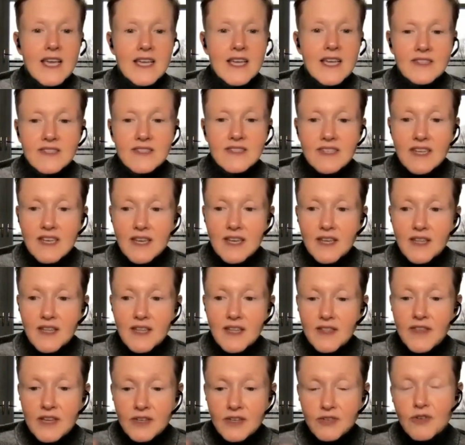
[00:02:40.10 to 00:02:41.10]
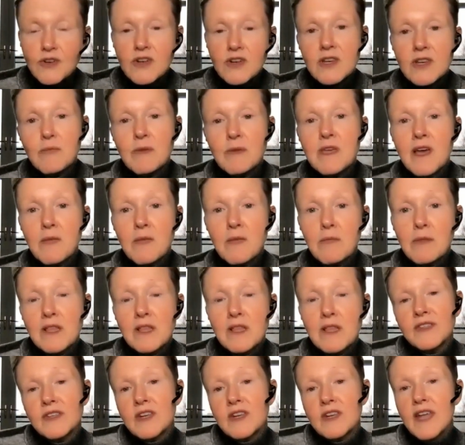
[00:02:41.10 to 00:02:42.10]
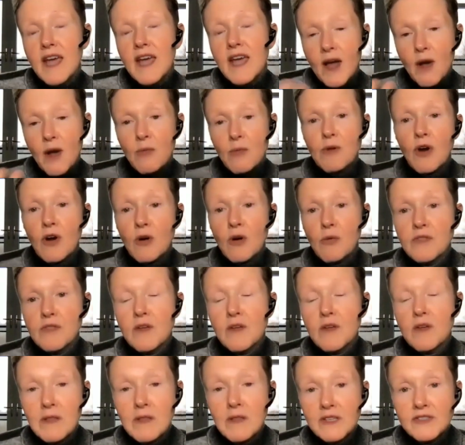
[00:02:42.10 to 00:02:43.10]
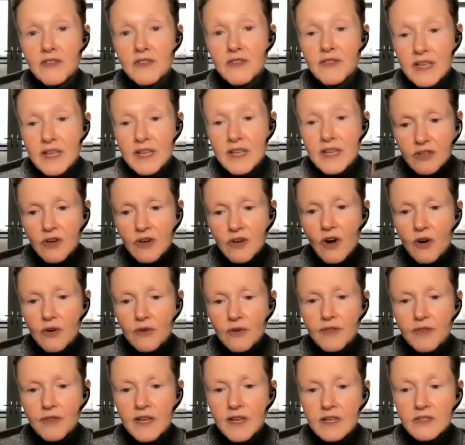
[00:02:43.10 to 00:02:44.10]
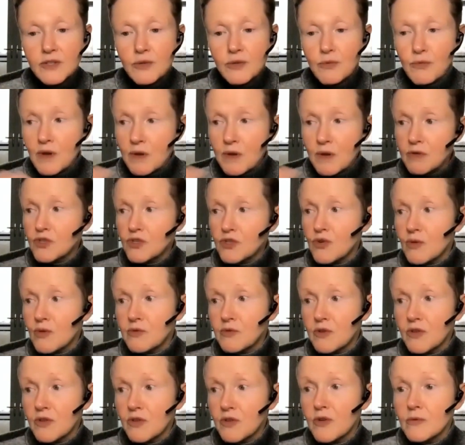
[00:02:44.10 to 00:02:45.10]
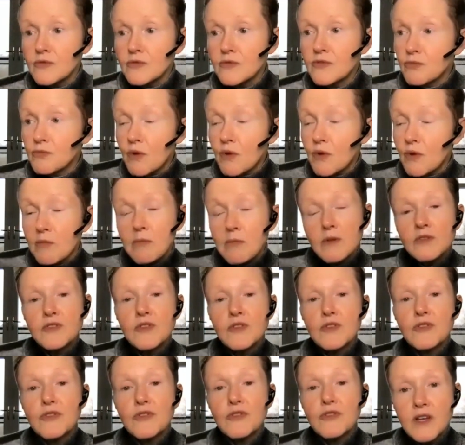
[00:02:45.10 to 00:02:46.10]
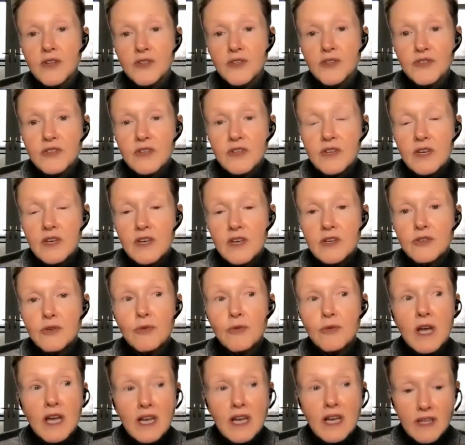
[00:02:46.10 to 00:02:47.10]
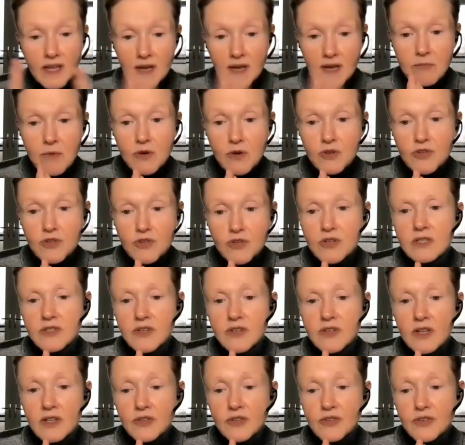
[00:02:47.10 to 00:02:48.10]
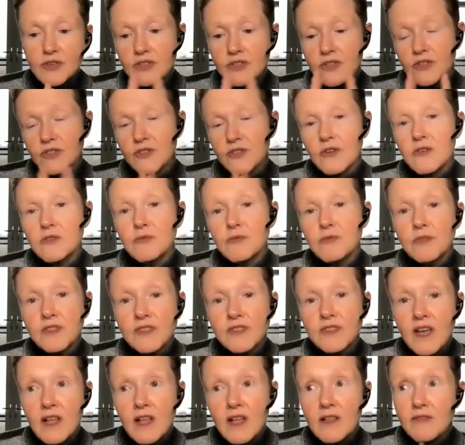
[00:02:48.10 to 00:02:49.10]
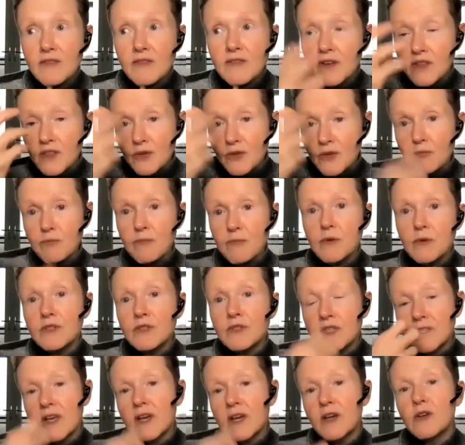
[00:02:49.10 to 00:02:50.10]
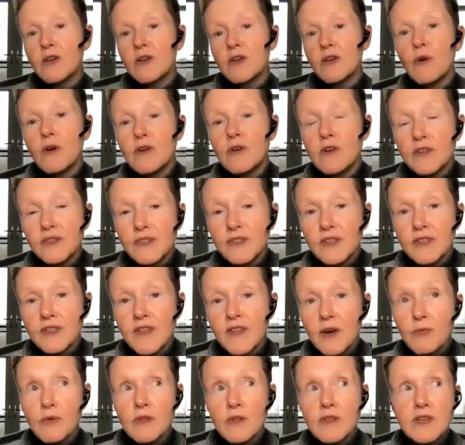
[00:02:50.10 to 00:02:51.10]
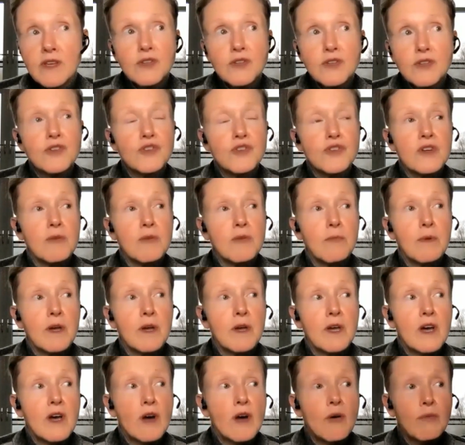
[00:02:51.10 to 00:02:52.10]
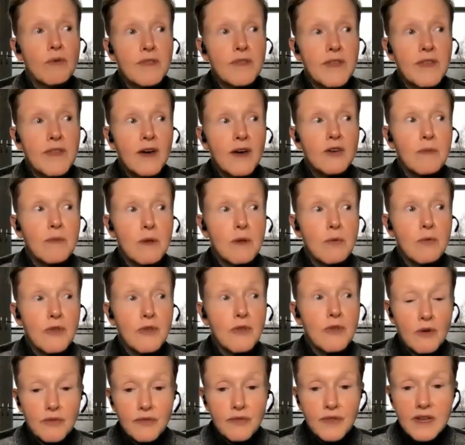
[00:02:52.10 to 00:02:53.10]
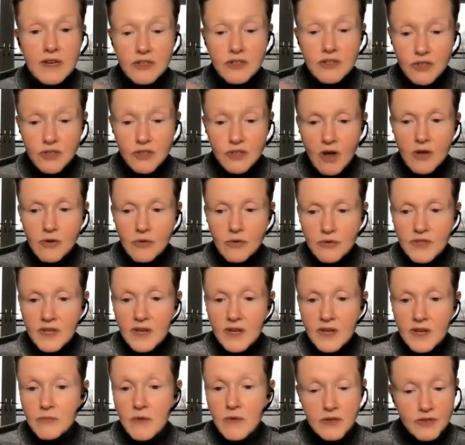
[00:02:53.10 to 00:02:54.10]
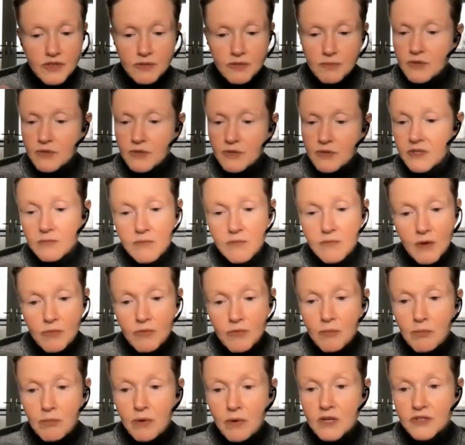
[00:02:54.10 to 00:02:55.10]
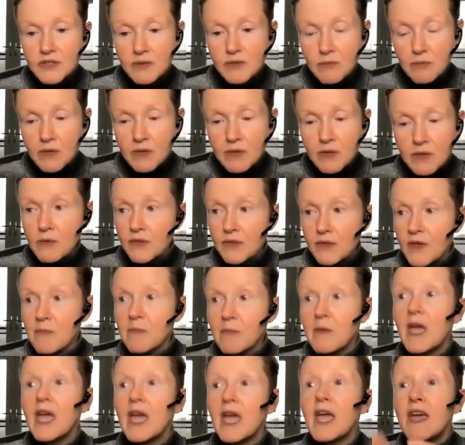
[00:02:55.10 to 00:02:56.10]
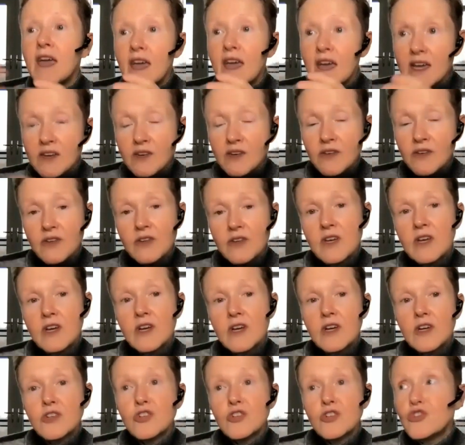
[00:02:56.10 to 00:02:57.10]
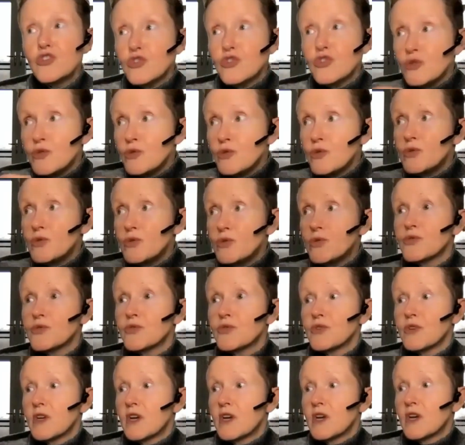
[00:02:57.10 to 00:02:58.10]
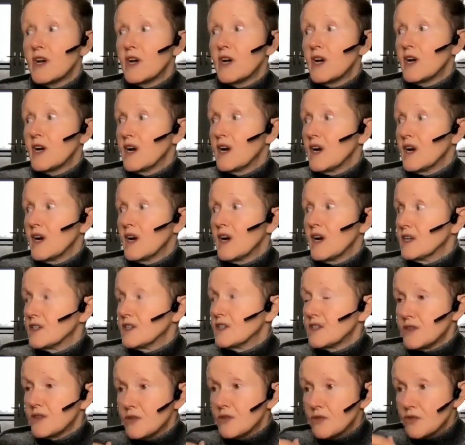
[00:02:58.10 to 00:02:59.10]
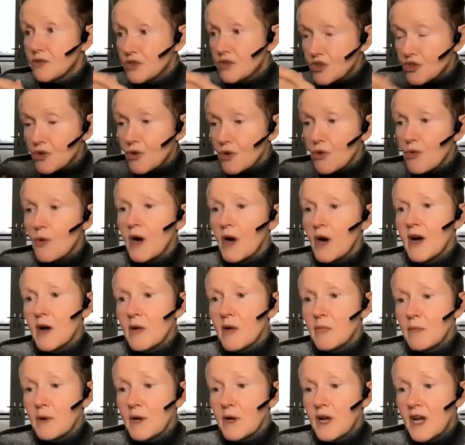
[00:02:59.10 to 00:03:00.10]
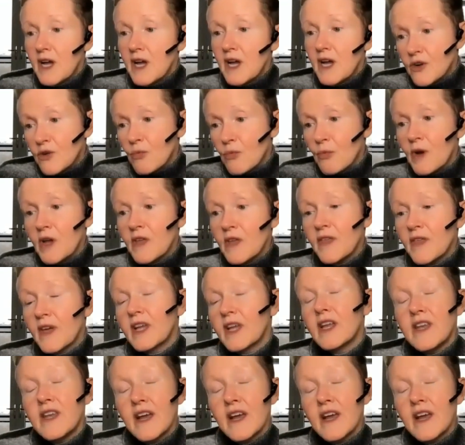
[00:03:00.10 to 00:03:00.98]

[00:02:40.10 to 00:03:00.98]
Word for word: It's things are going to be unpleasant, and how we are with unpleasant things and hard things, the way we show up to those is what builds the trust. So emotional intelligence, it starts with self and the, building that awareness and that relationship with how to be with hard things, to honor them, not dismiss them, not repress them, be with them, and choose to show up in a way that